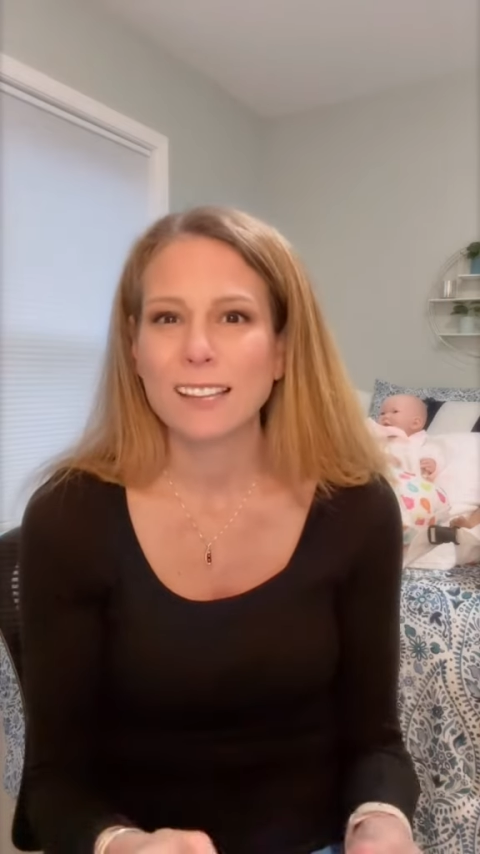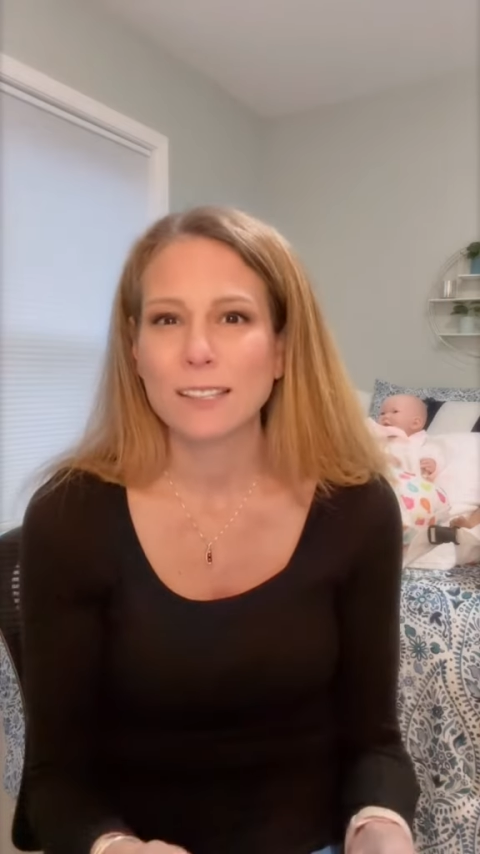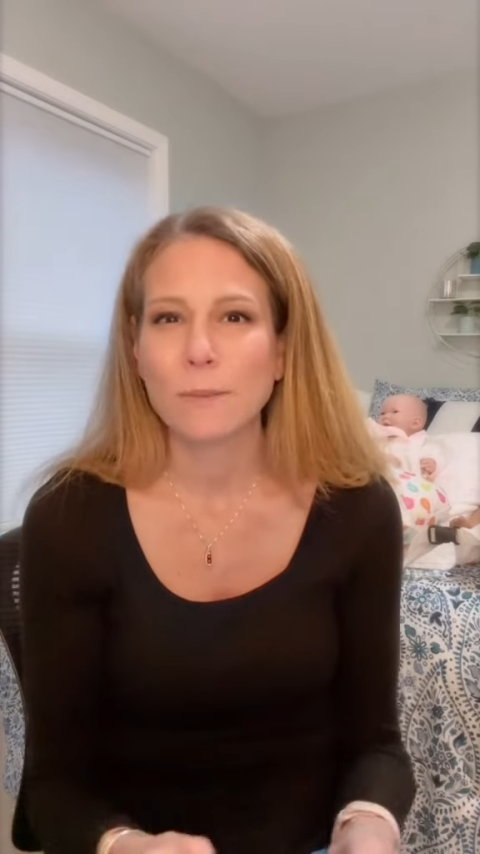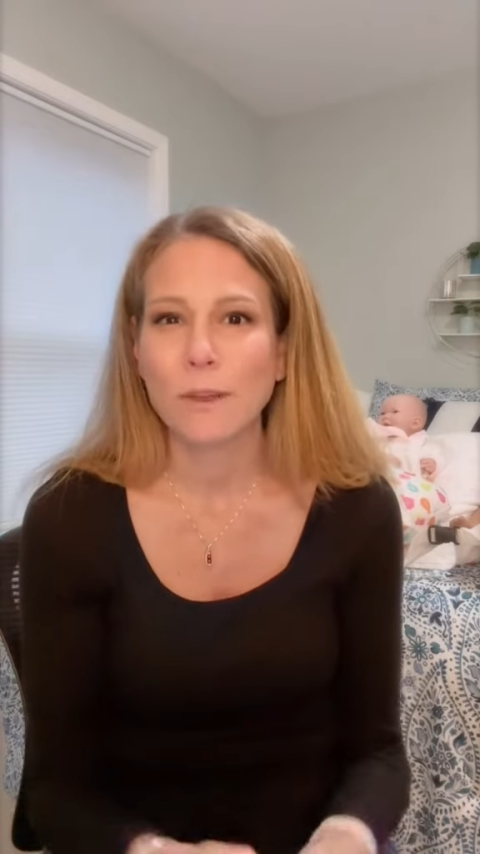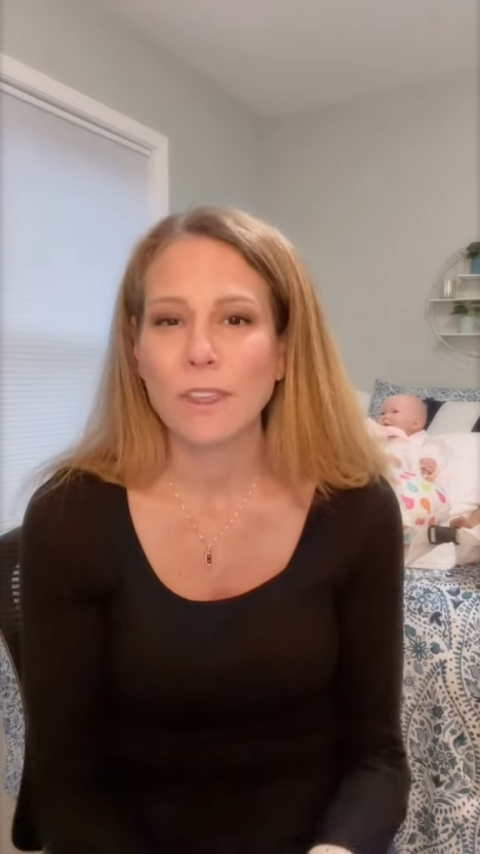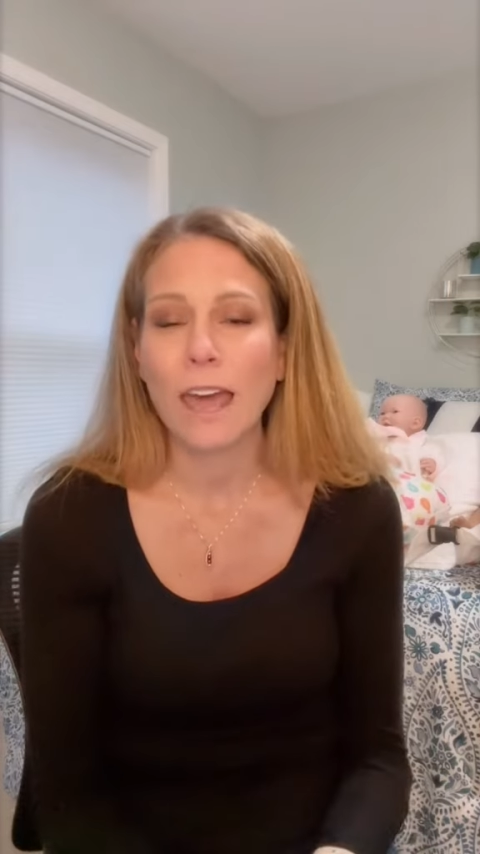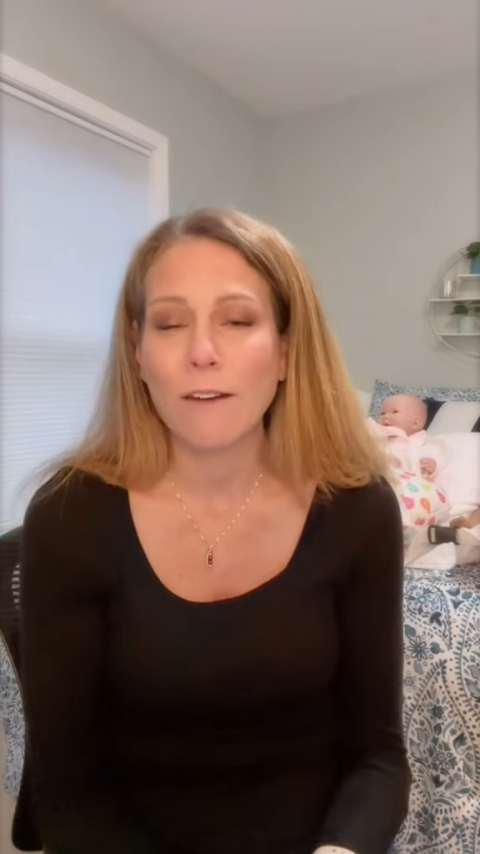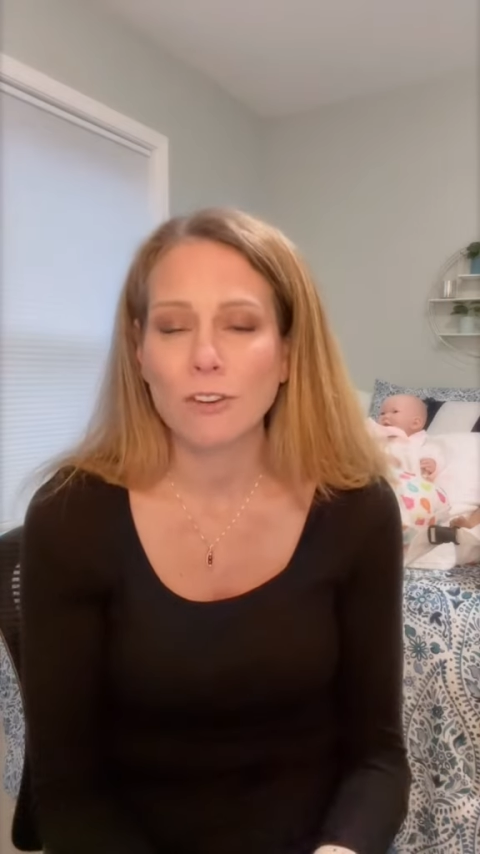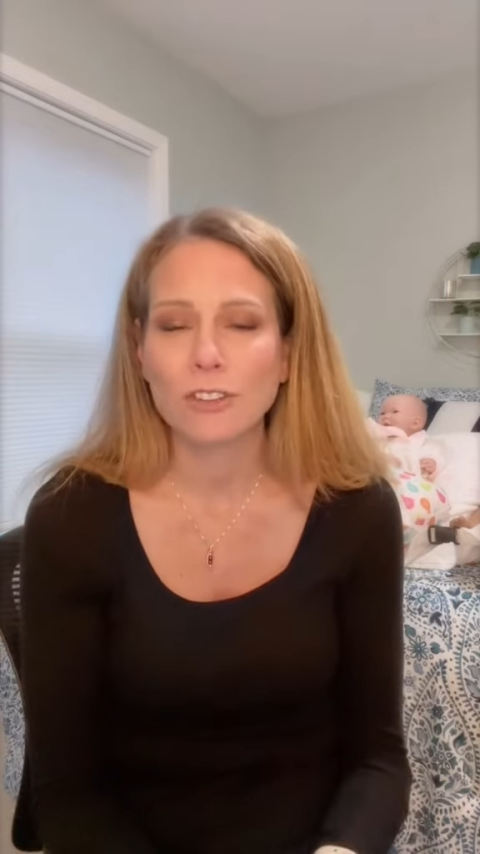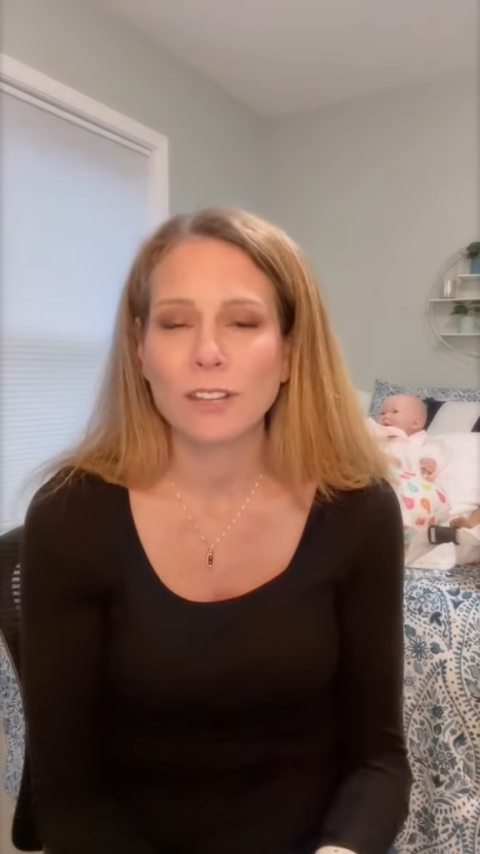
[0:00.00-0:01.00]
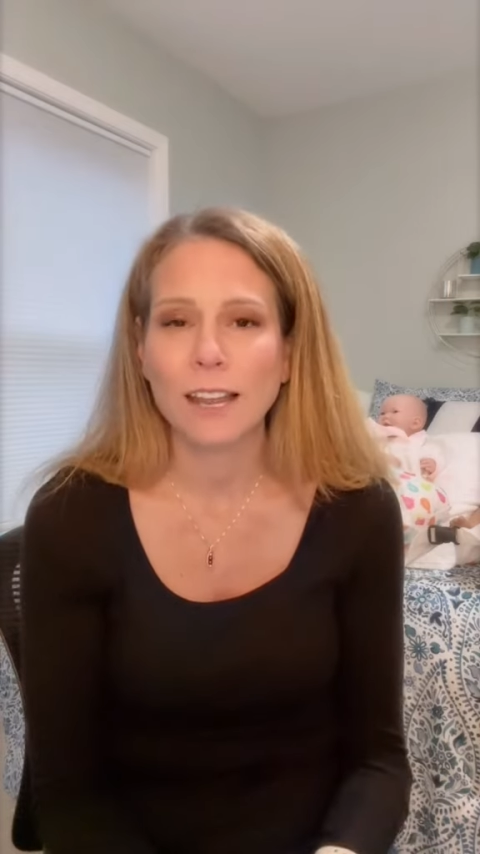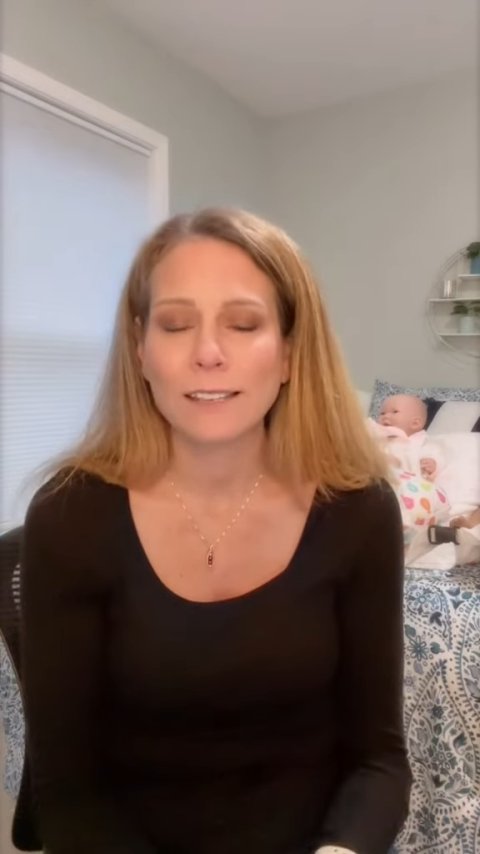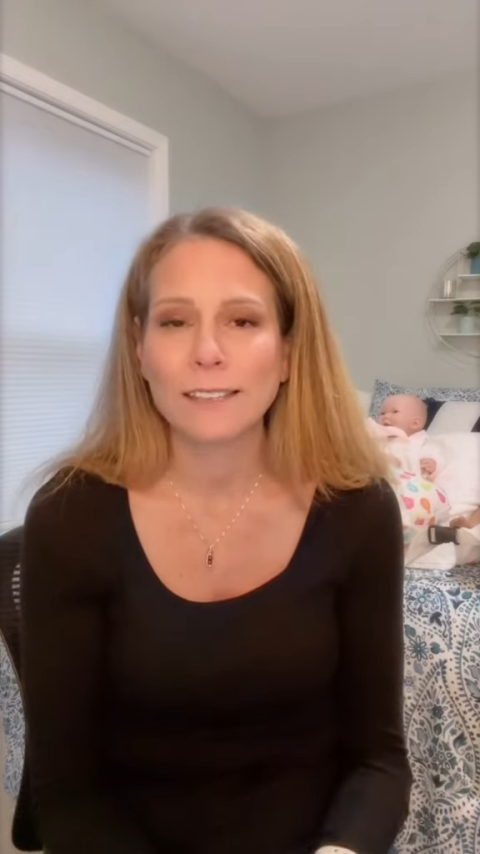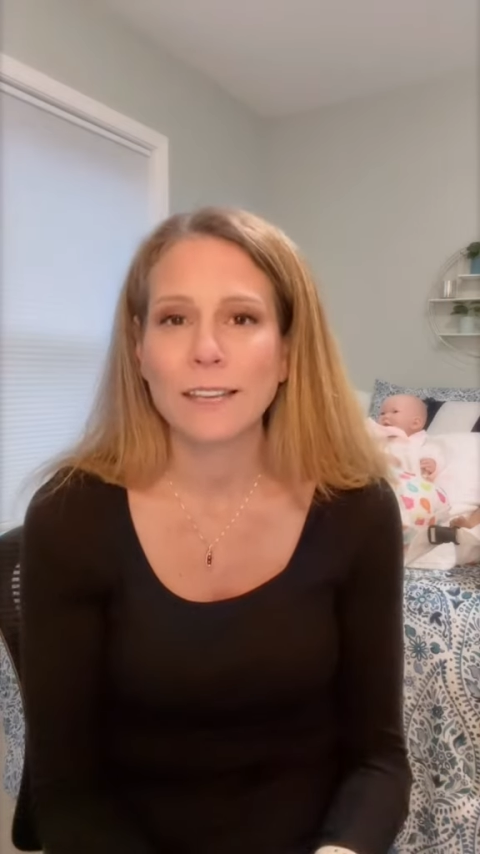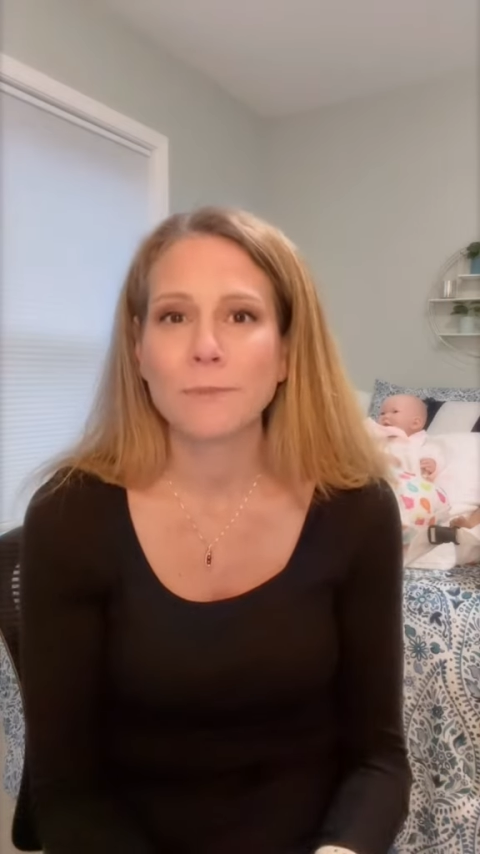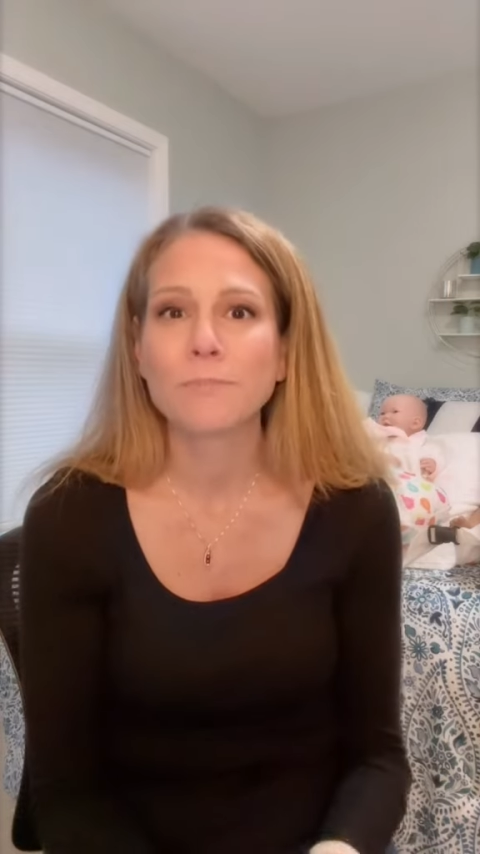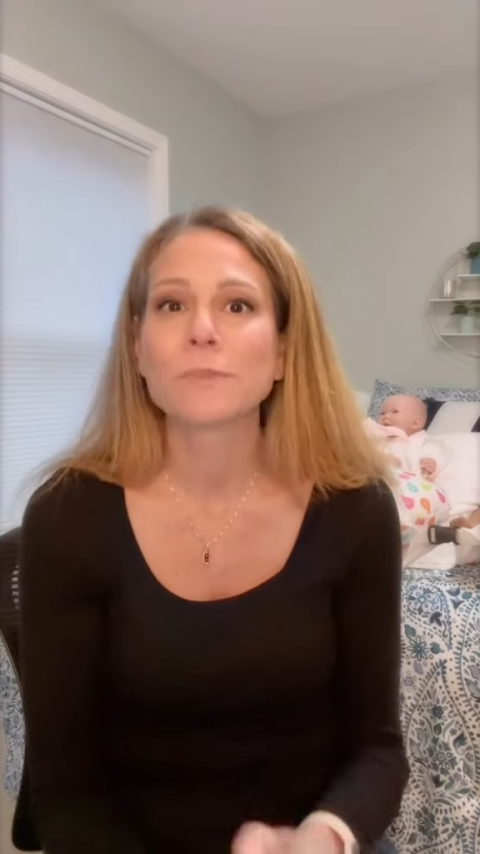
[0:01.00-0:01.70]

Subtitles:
That's about the average that I see.